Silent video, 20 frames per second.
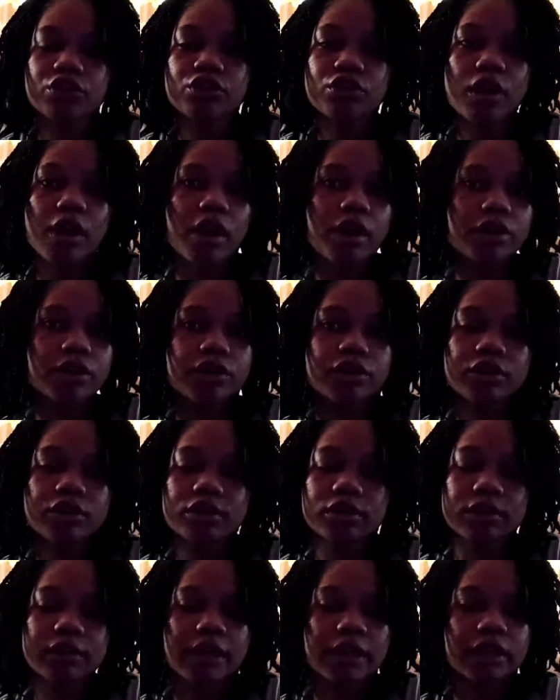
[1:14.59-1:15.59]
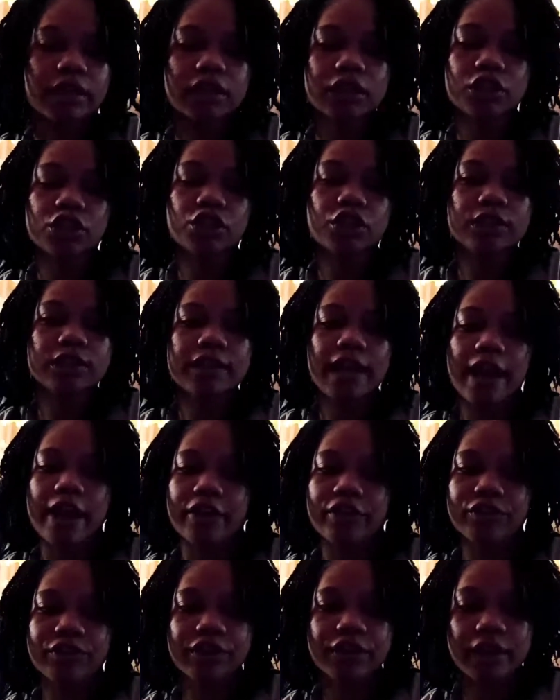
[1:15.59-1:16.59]
on like in your
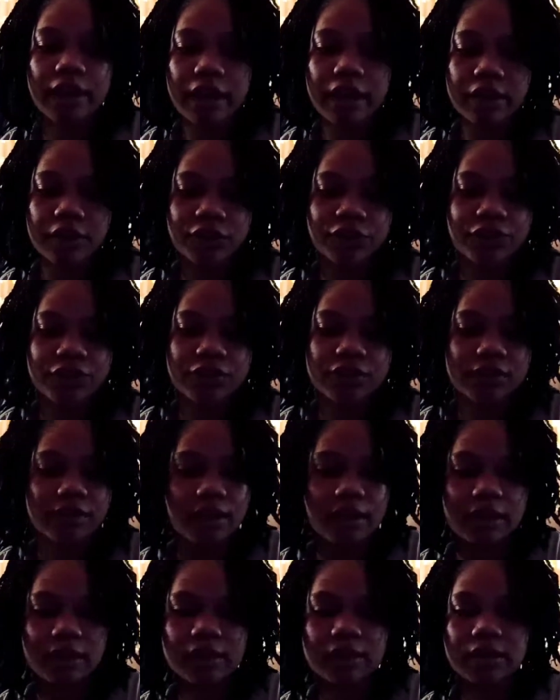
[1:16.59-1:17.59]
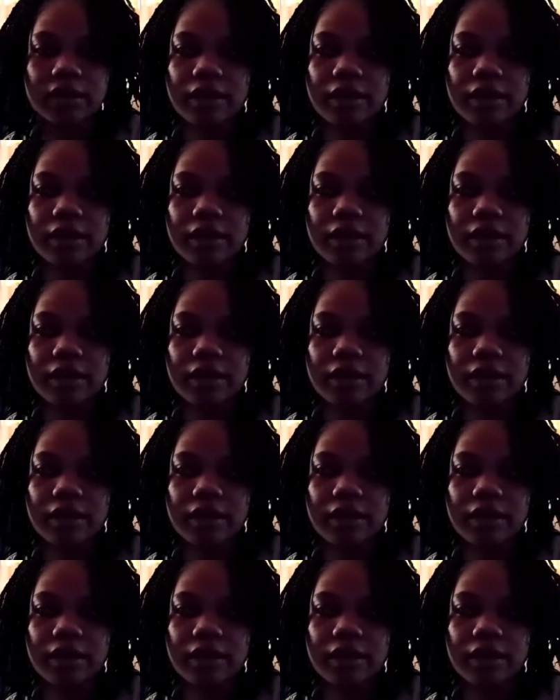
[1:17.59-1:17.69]
diary kind of thing.